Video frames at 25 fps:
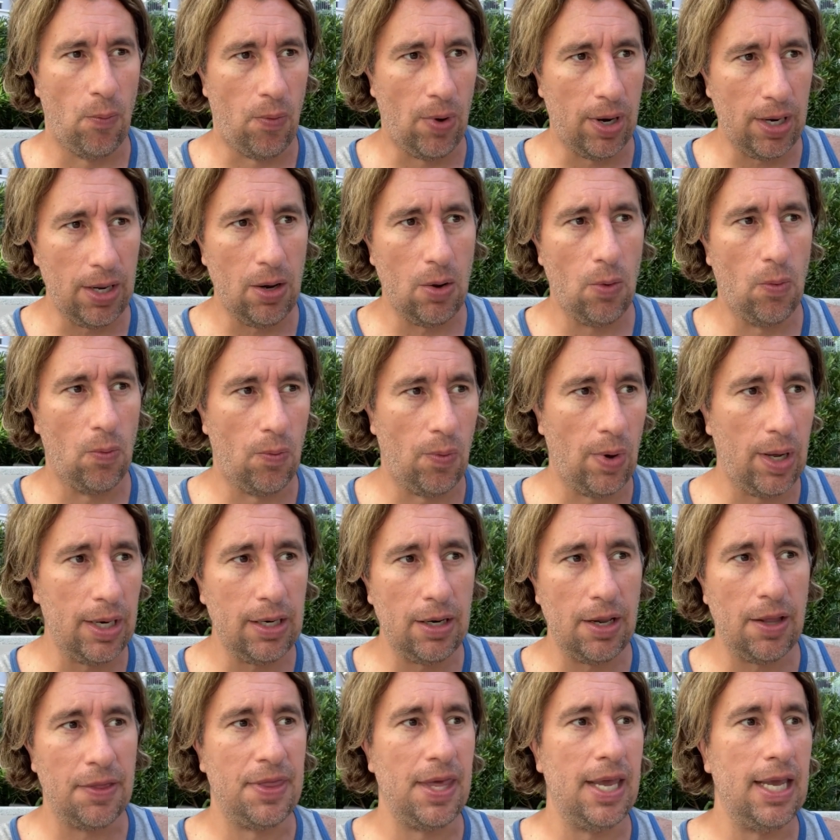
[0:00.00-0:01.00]
one
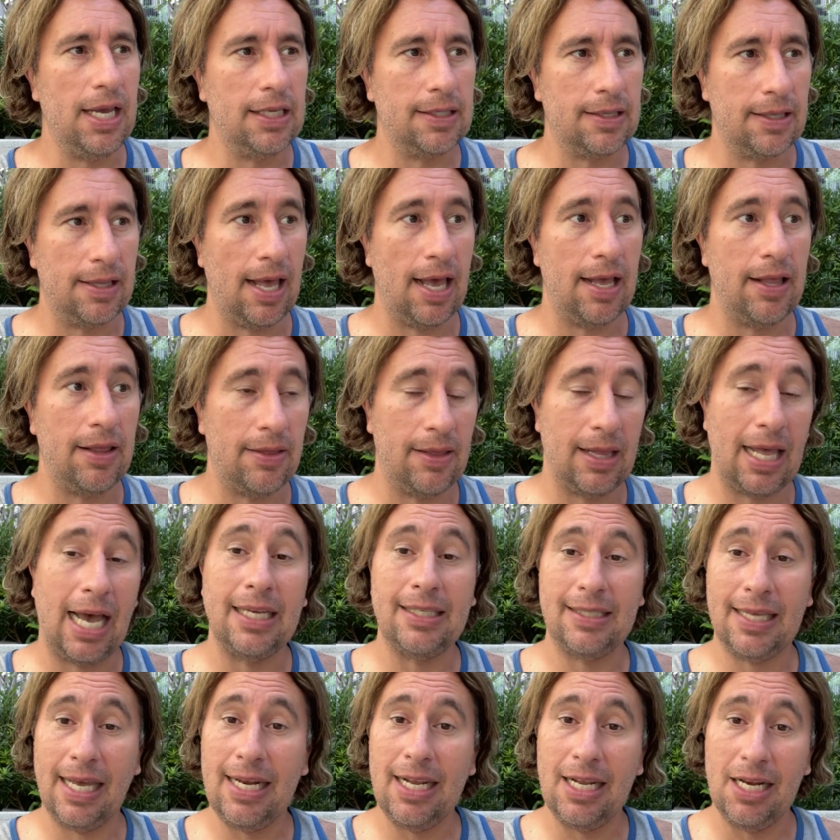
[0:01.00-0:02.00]
of the things that I
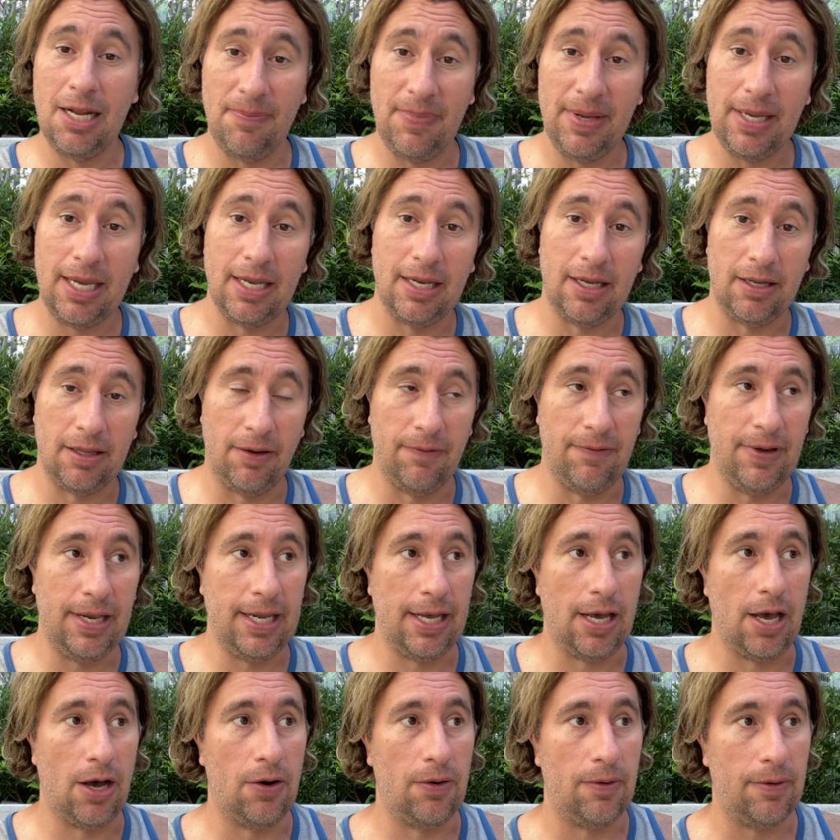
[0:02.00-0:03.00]
said it in the beginning of the
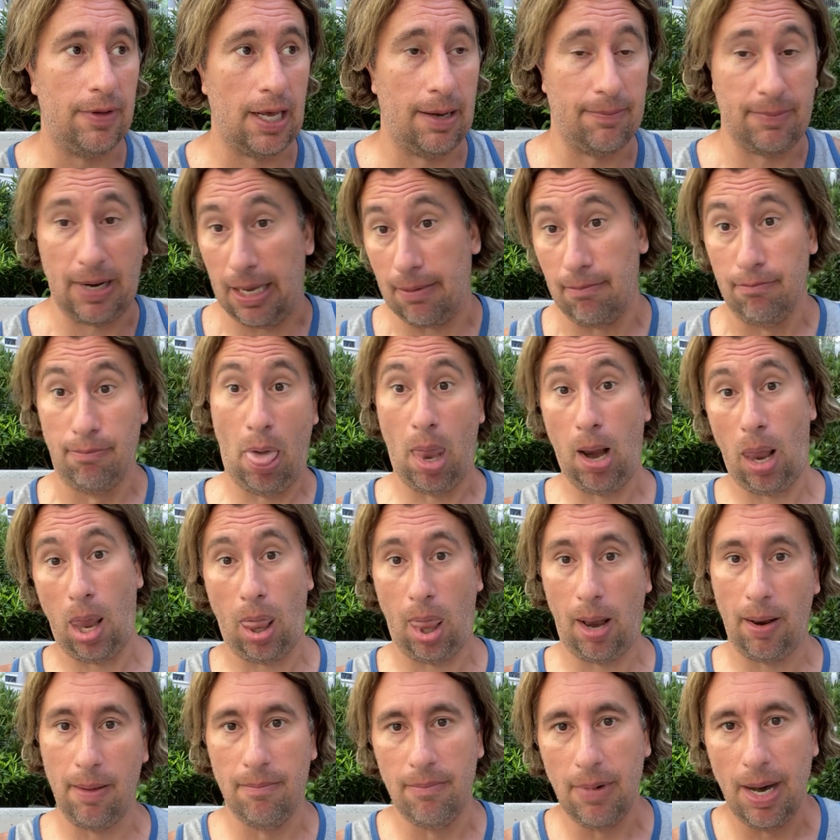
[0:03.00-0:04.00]
video, I'm like
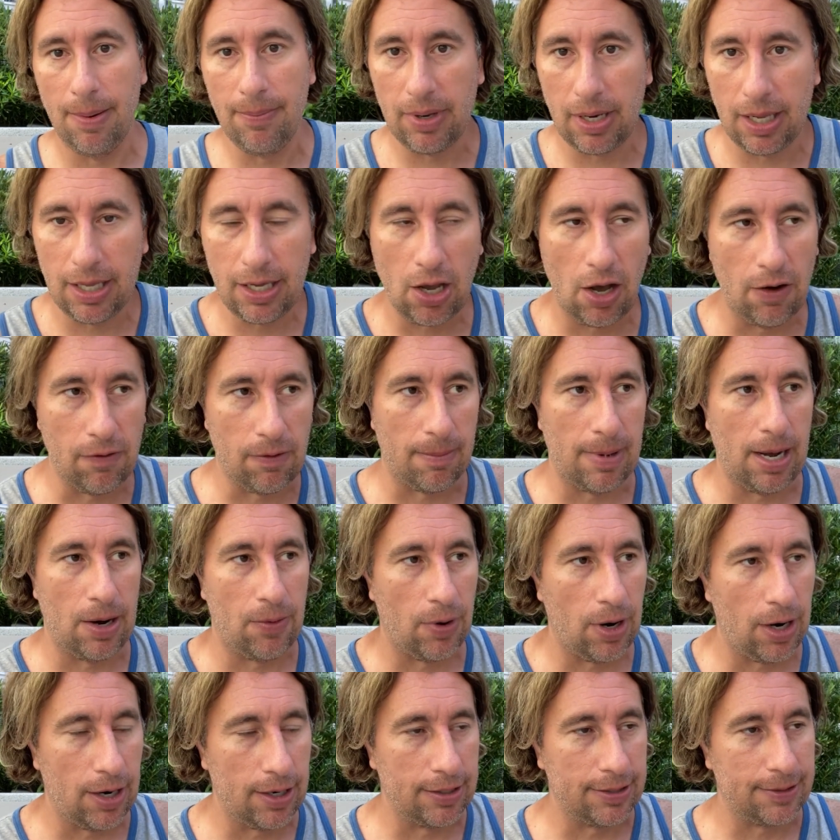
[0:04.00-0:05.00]
mumbling over my
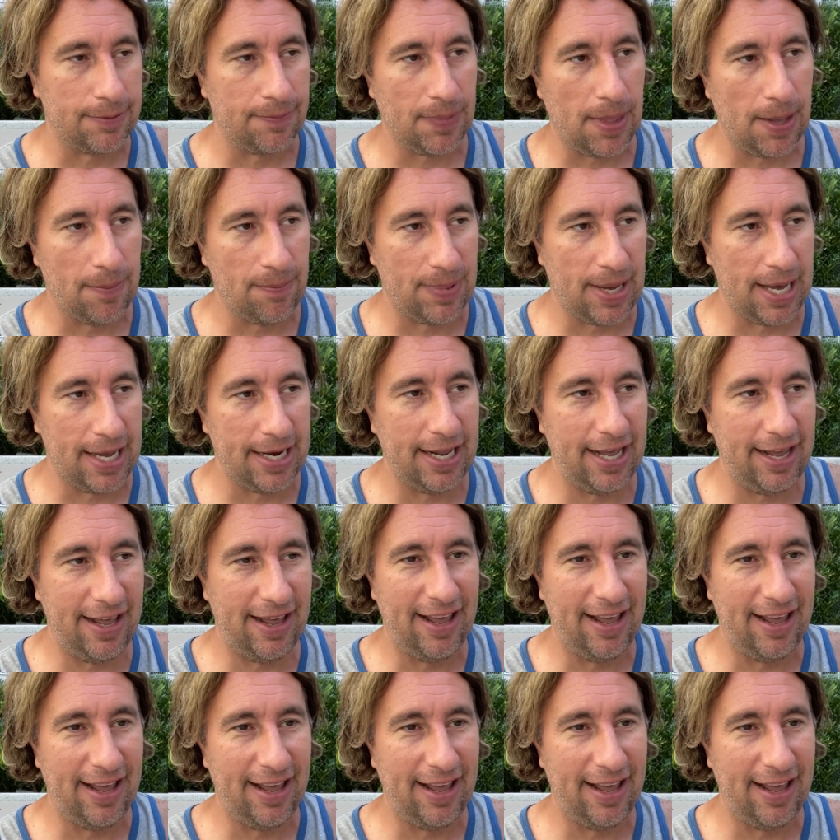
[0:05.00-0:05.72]
words, but